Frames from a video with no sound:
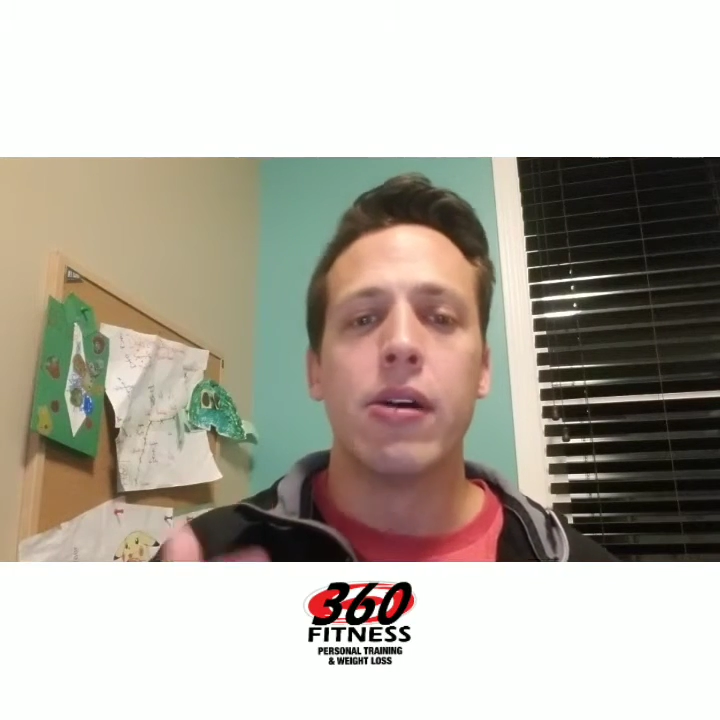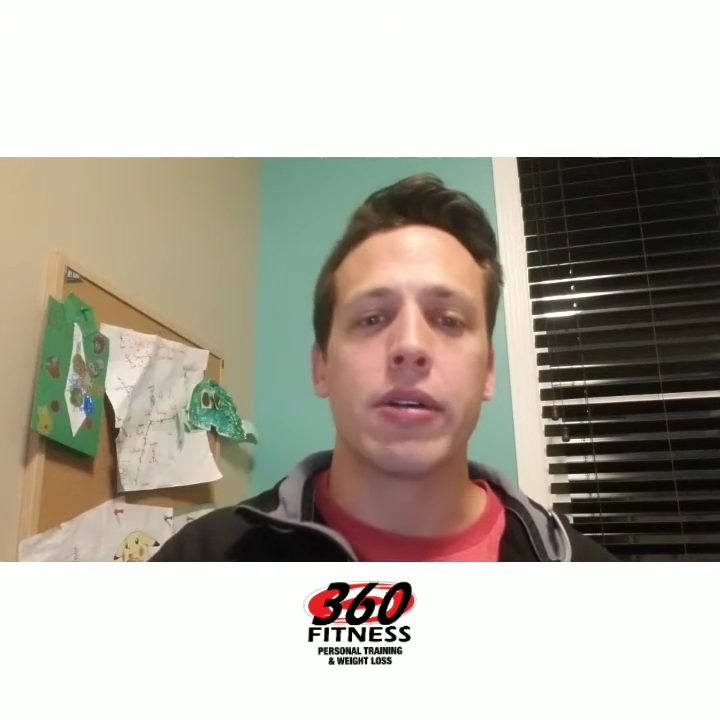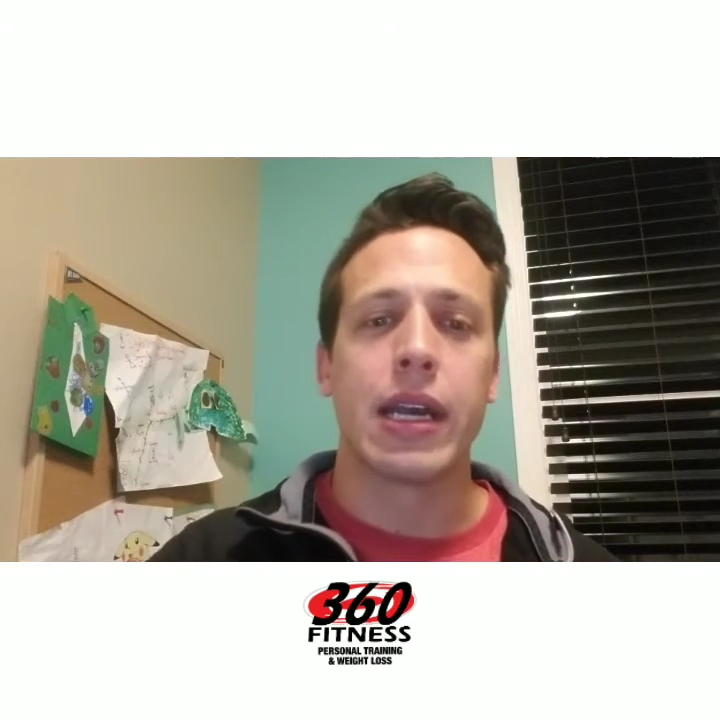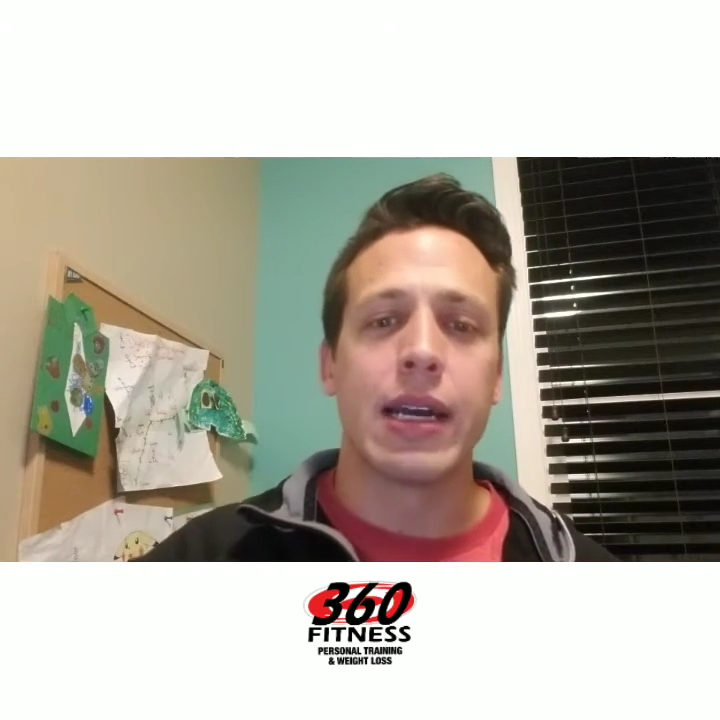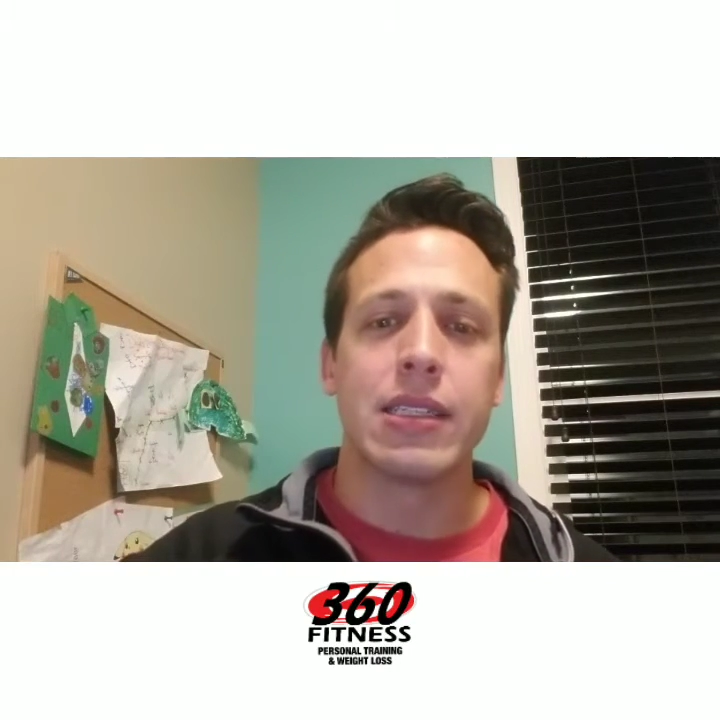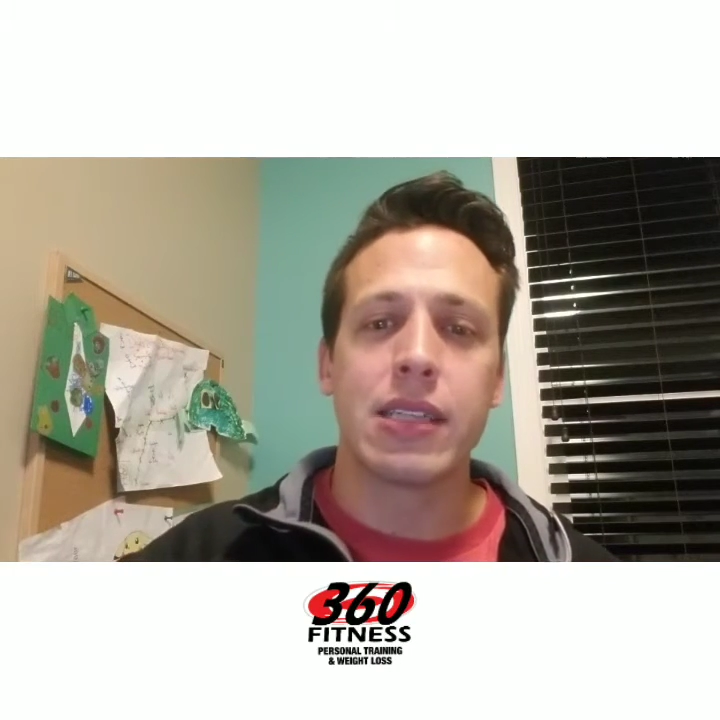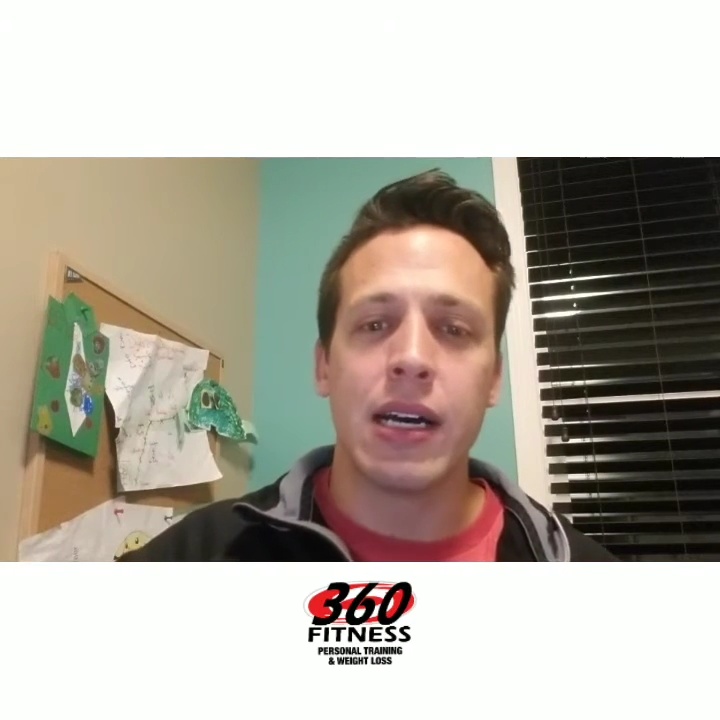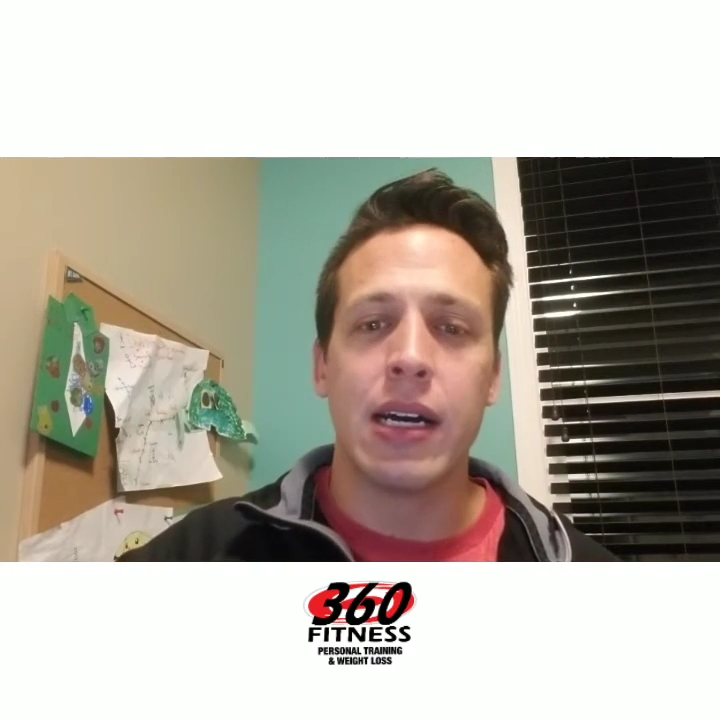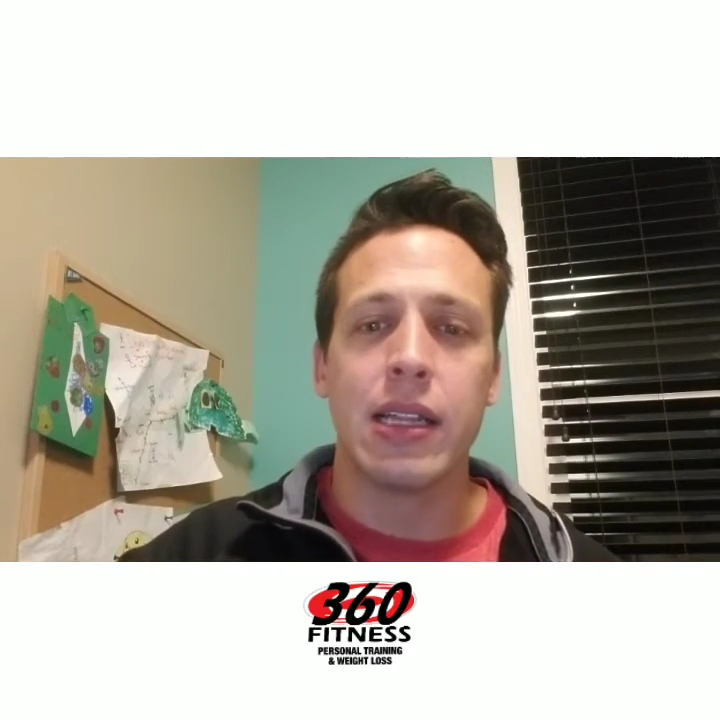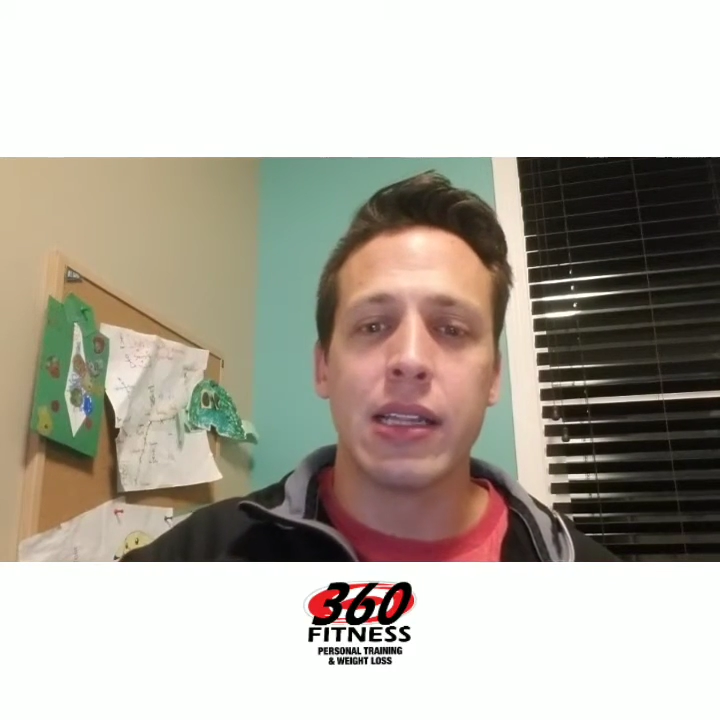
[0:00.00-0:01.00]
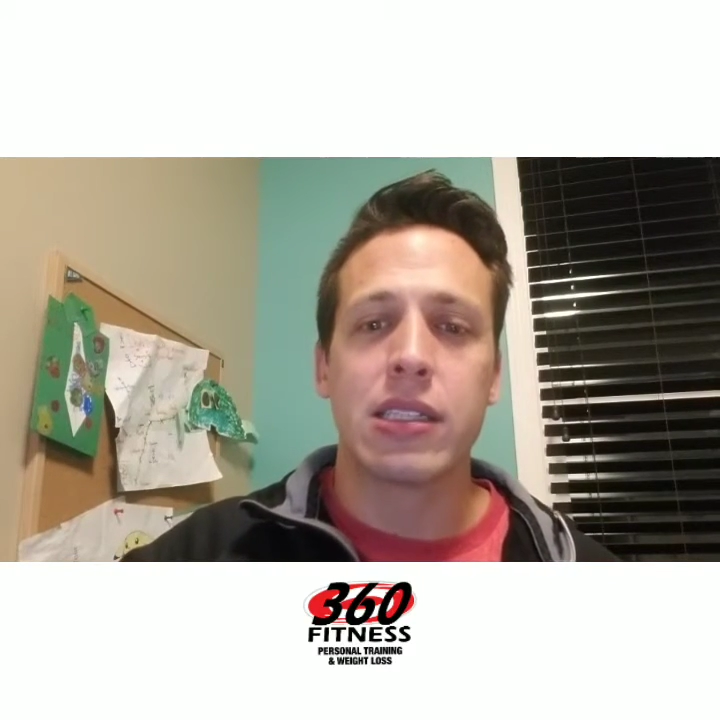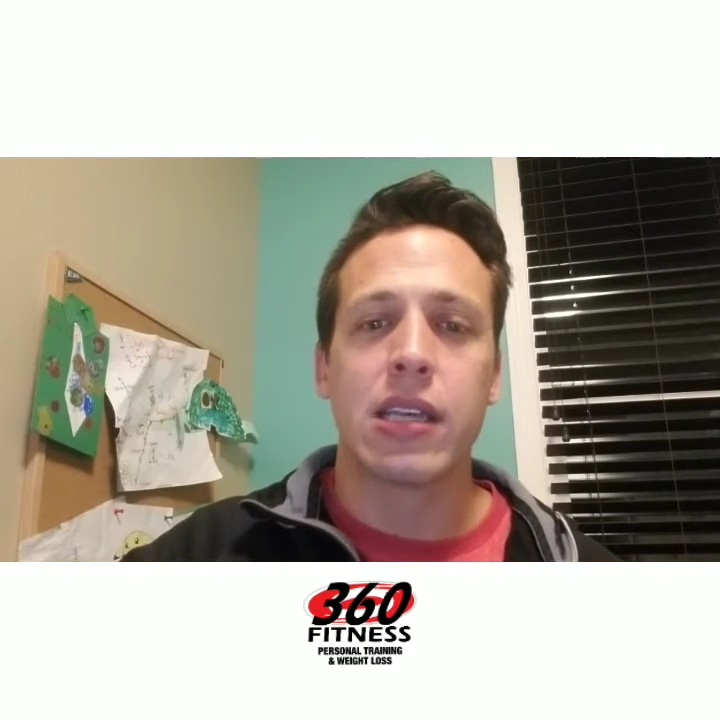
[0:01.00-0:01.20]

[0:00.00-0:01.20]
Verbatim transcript: Okay, guys, uh, let's